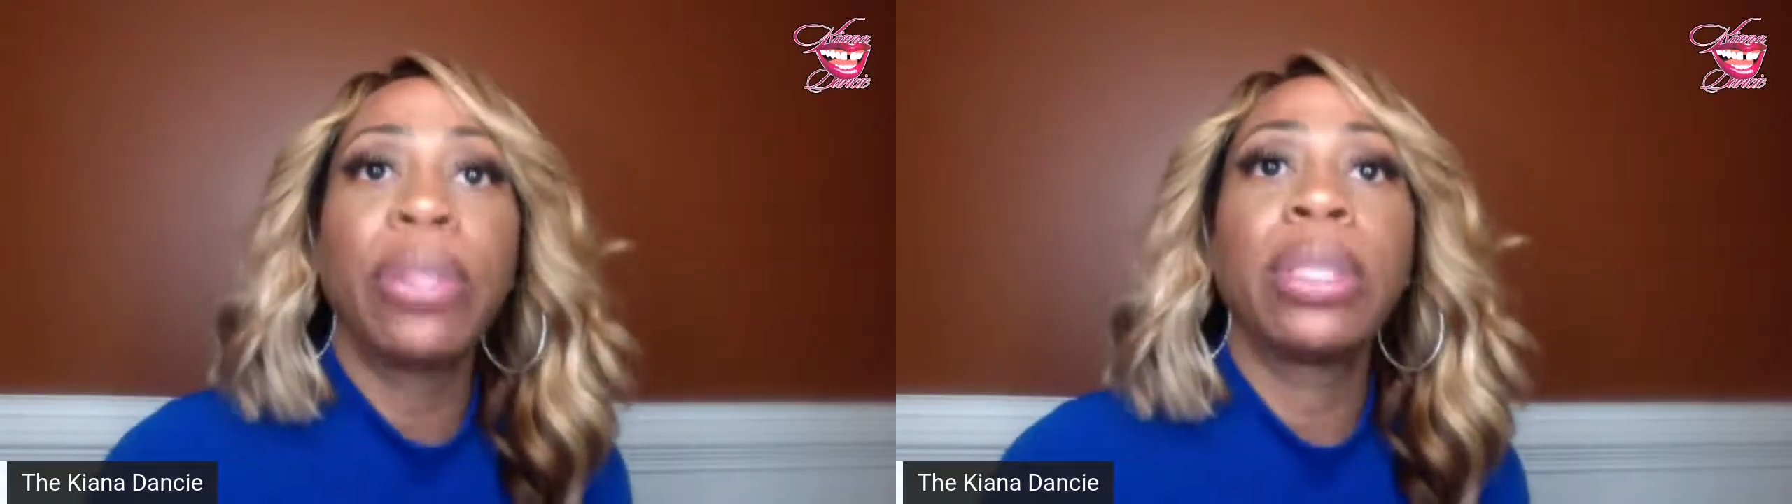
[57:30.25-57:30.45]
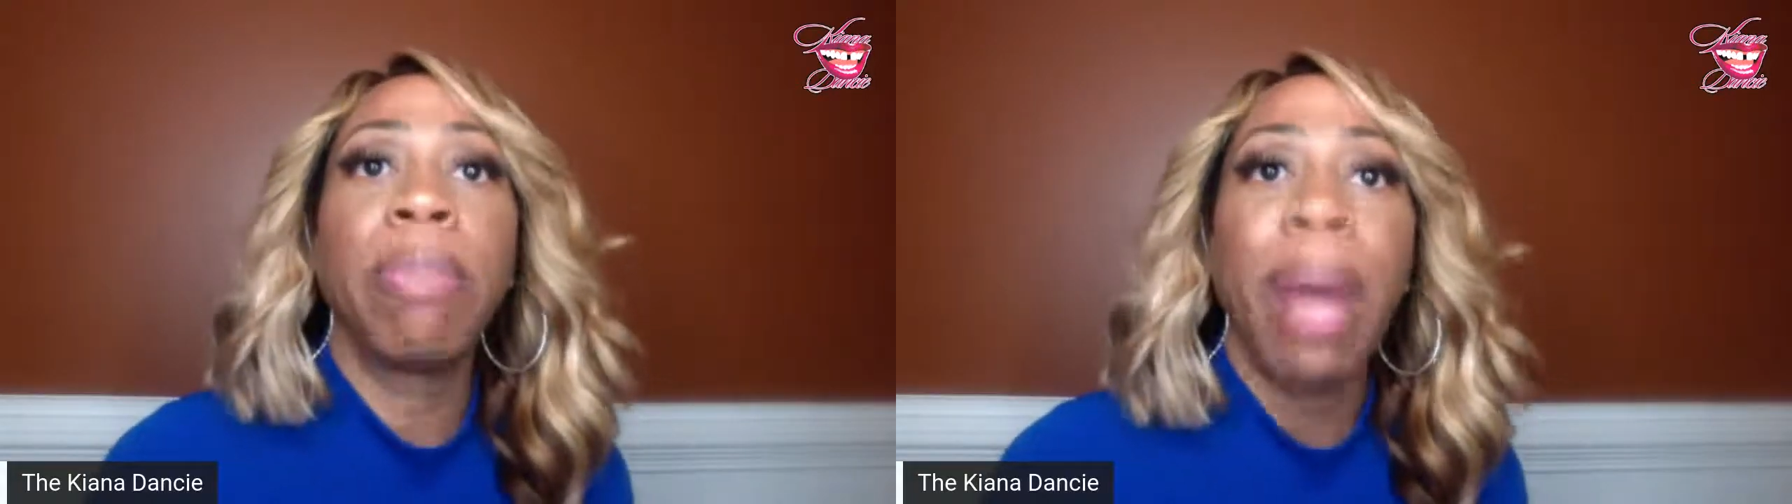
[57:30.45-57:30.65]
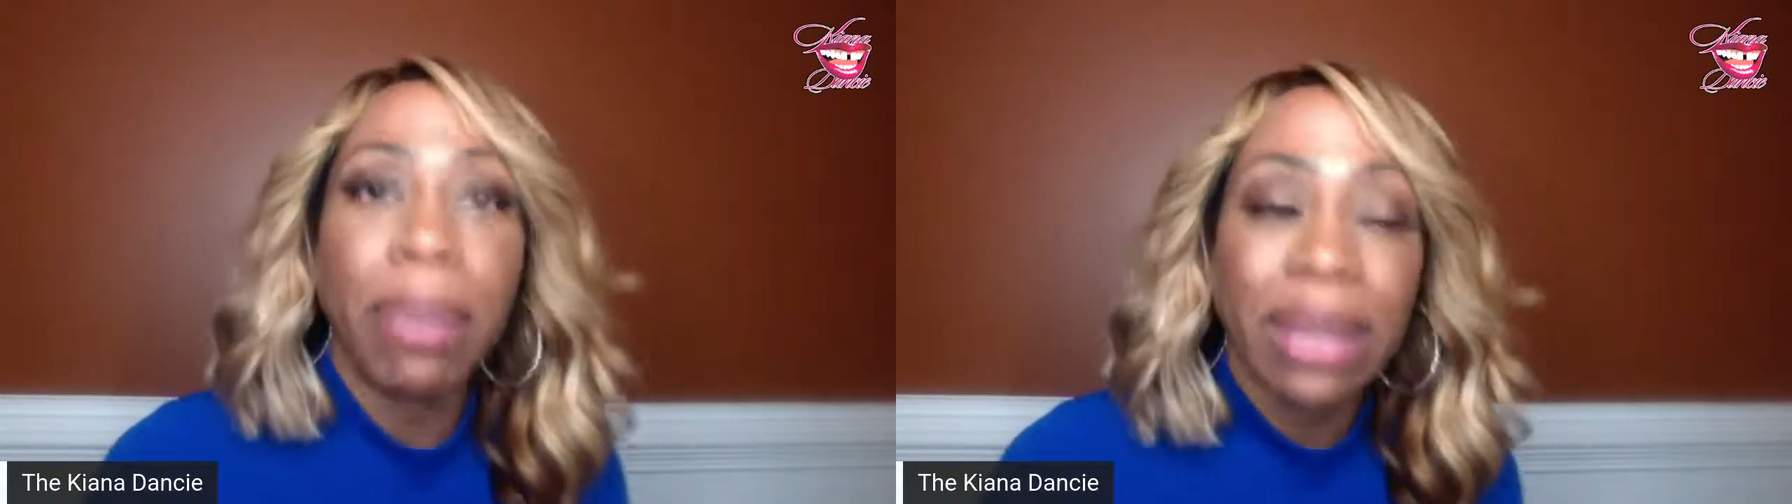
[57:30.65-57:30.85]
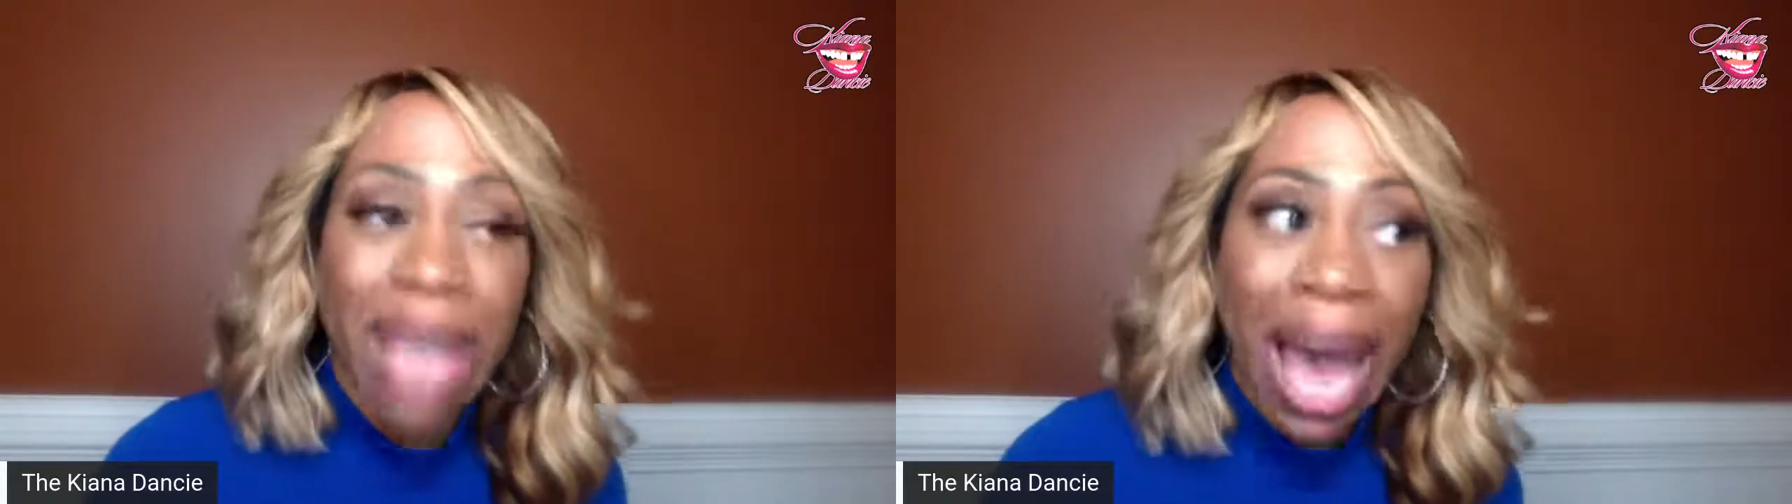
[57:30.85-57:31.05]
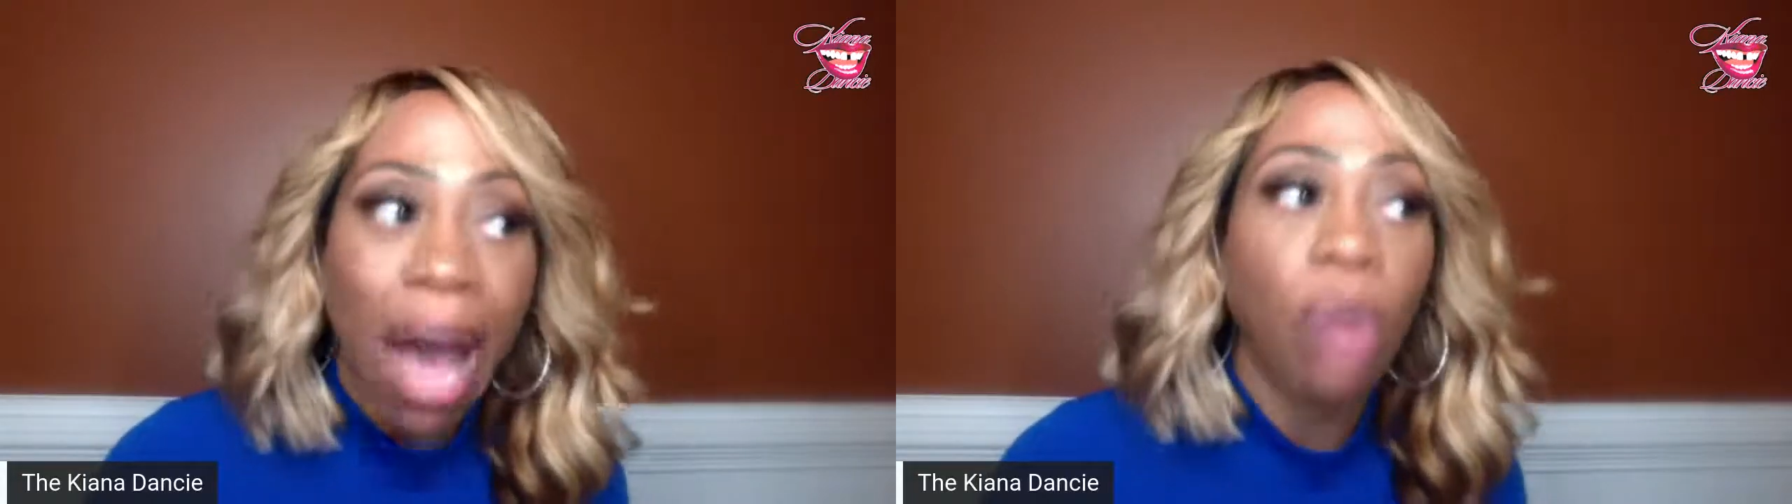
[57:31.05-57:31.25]
some paper
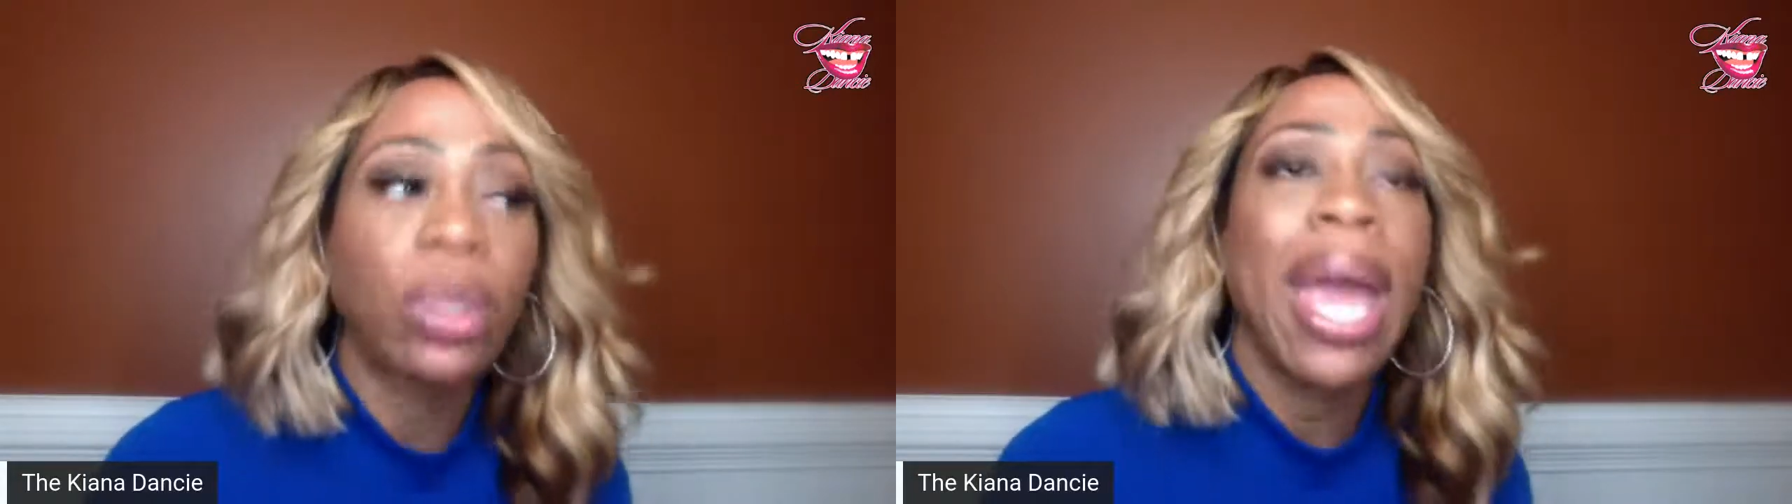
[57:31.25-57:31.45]
towels.